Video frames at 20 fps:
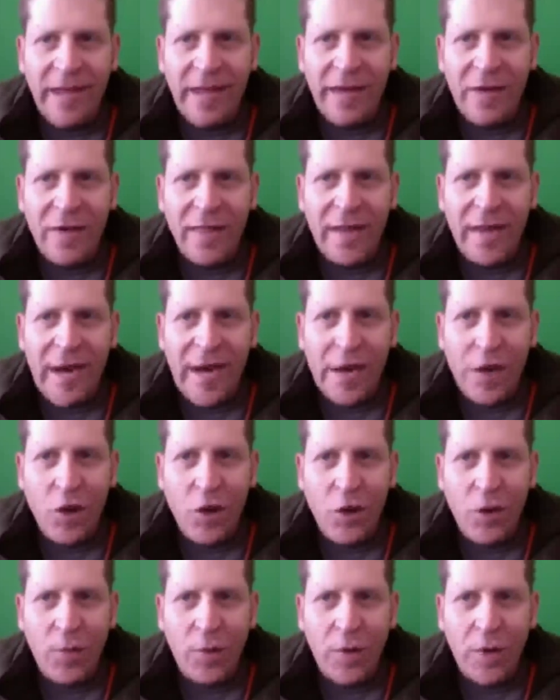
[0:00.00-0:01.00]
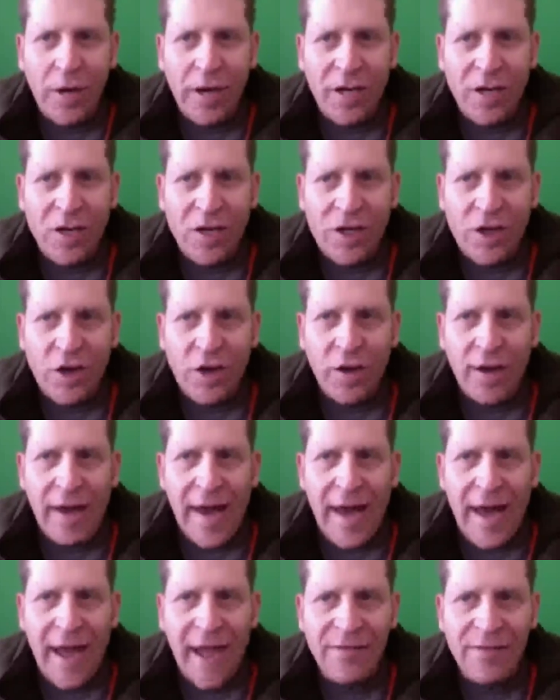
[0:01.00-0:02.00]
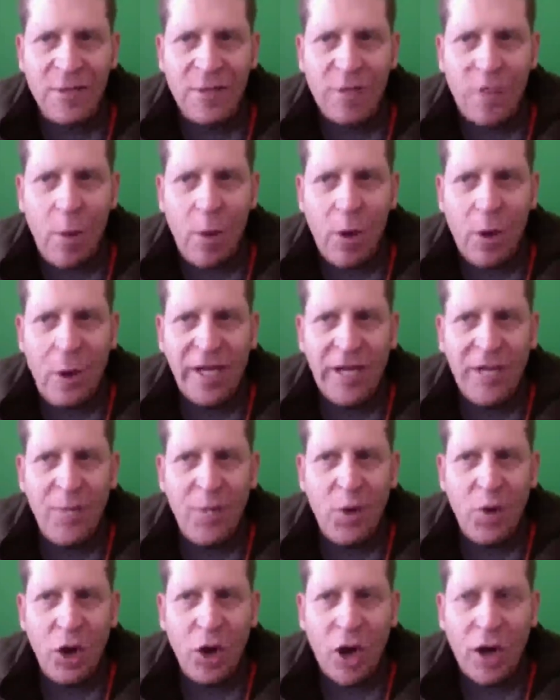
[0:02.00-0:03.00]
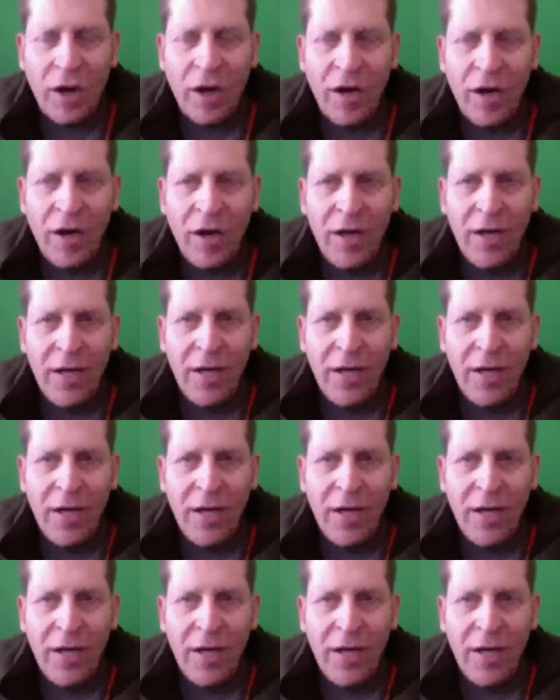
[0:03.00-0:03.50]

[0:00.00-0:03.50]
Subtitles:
Thank you, Nathan. I know your product's just gone live, so we won't keep you long.